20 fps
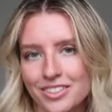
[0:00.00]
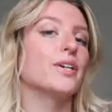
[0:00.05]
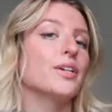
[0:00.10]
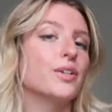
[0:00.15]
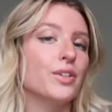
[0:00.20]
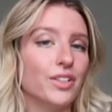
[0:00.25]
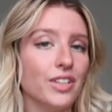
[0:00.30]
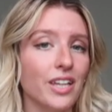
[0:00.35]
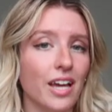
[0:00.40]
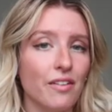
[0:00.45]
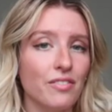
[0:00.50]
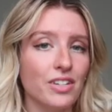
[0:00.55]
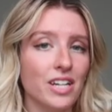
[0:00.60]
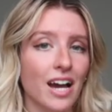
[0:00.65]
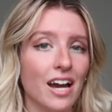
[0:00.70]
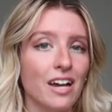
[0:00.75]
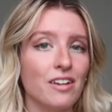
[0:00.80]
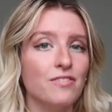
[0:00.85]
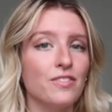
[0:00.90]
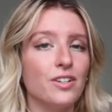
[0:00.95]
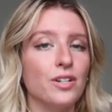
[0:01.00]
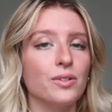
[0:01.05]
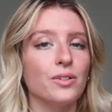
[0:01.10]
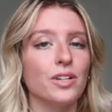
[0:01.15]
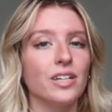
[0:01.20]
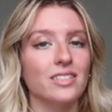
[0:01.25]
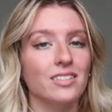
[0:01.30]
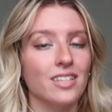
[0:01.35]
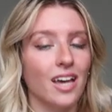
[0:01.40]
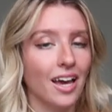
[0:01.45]
So I currently have an
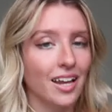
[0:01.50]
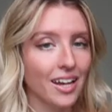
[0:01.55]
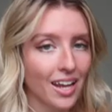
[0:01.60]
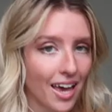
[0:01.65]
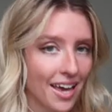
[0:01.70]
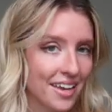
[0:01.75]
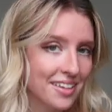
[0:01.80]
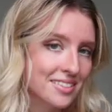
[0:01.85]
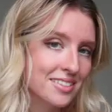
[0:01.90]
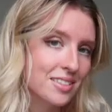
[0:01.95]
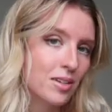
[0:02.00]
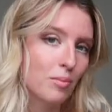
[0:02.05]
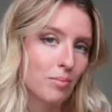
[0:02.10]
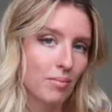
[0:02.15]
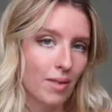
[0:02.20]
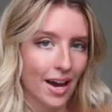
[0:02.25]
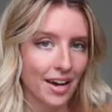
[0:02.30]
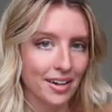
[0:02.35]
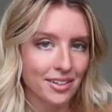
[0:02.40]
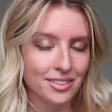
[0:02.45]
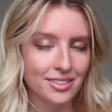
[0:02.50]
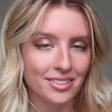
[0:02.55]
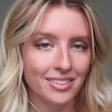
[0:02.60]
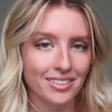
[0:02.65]
iPhone XS Max.